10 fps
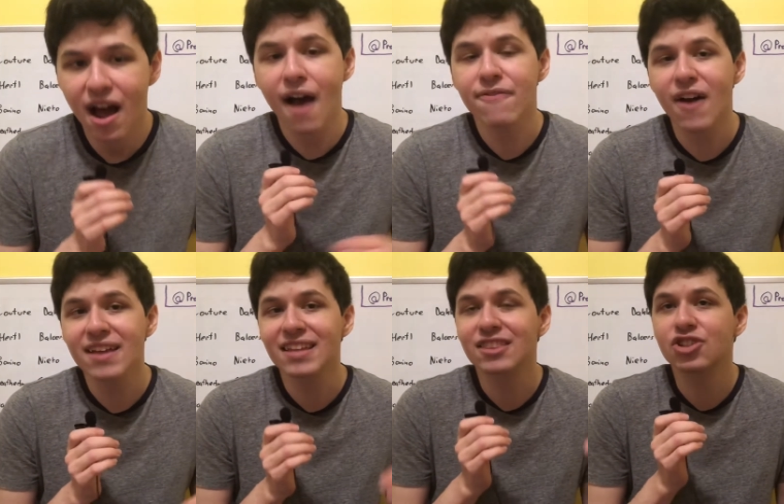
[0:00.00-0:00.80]
I
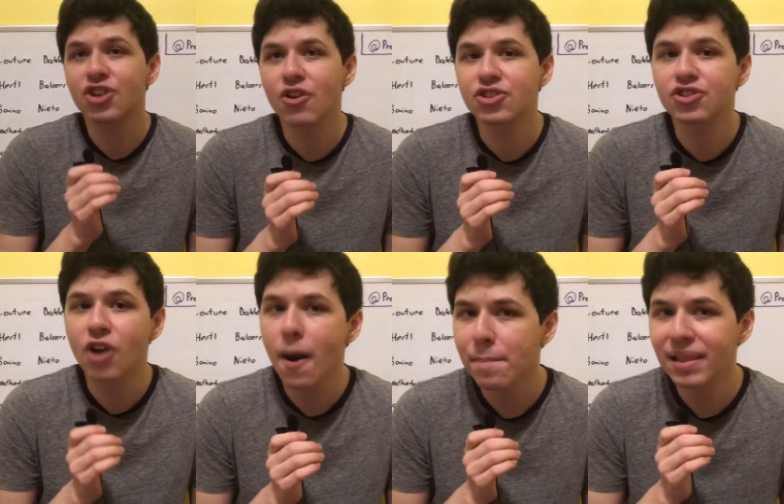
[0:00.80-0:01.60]
find that the Sharks
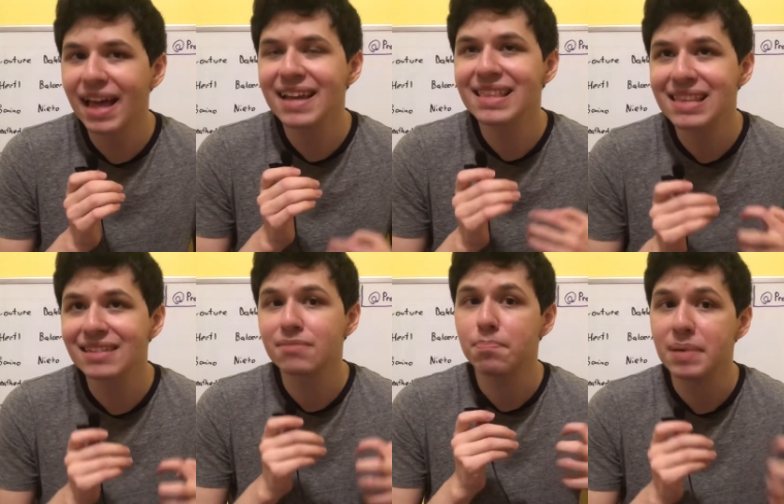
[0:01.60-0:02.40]
not playing
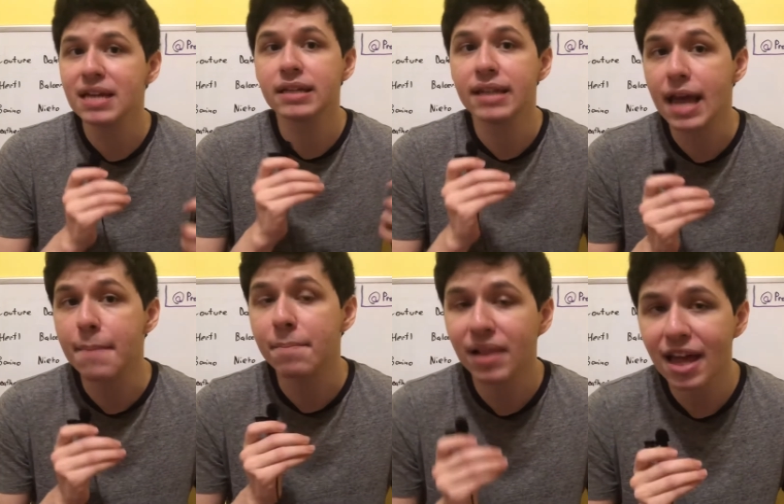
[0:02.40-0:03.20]
this big
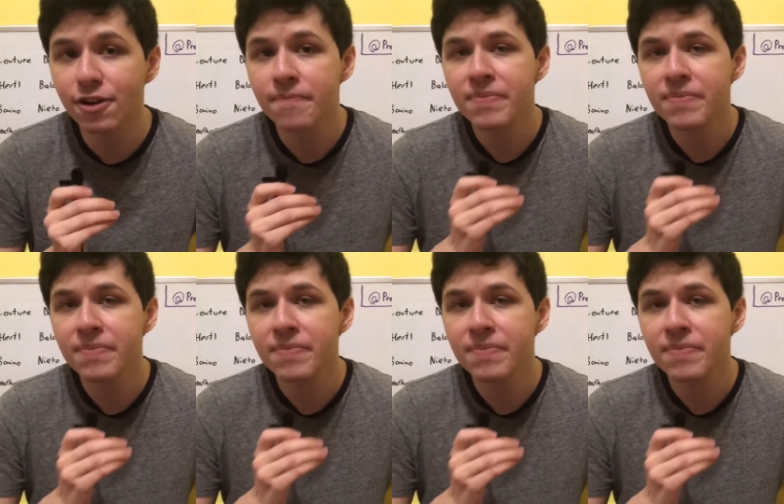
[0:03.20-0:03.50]
name player